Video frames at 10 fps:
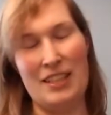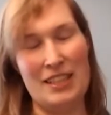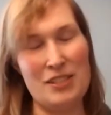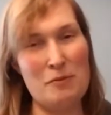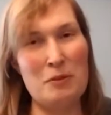
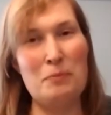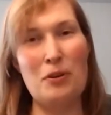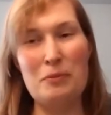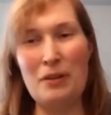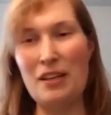Someone
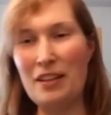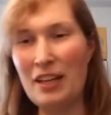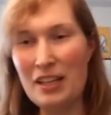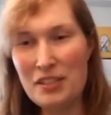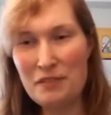bought me
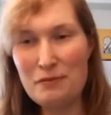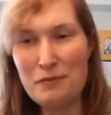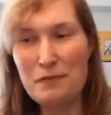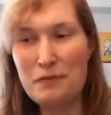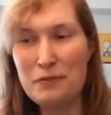that
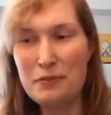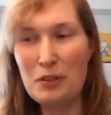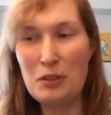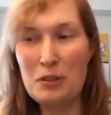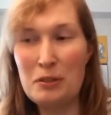
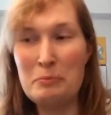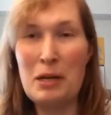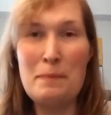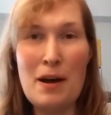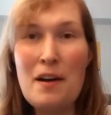for my
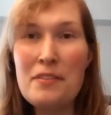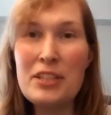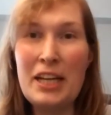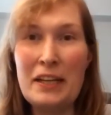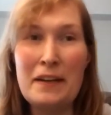
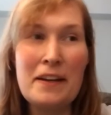birthday